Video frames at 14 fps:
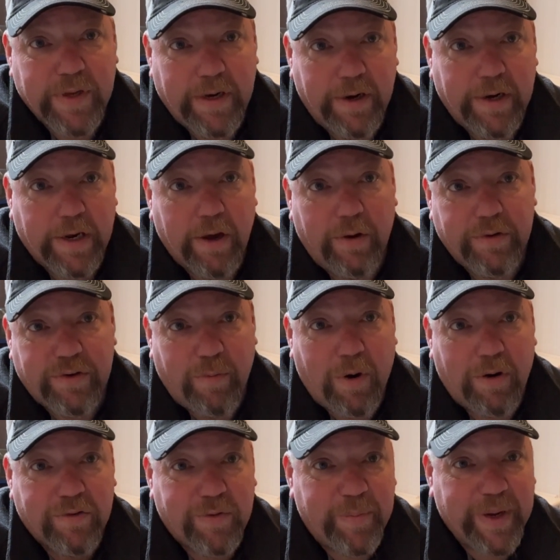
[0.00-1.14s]
Here you go.
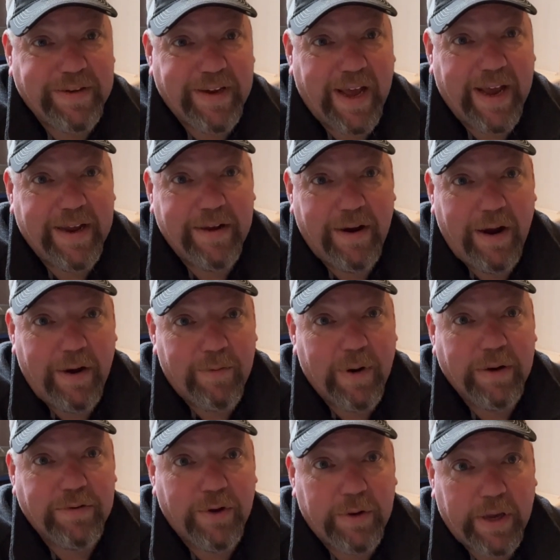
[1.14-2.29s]
Tomorrow's a big day
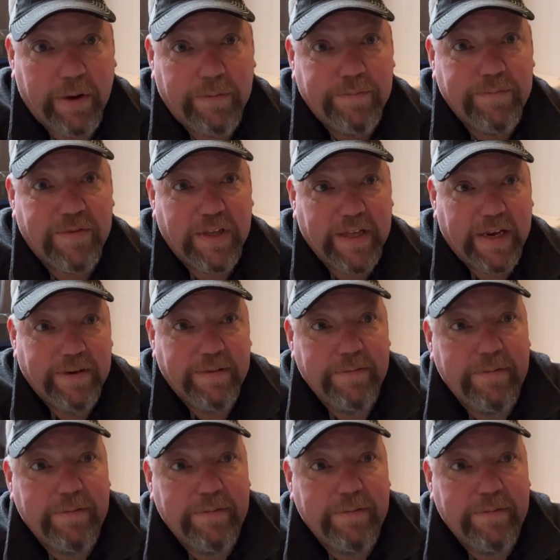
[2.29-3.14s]
around Tokyo. See you then.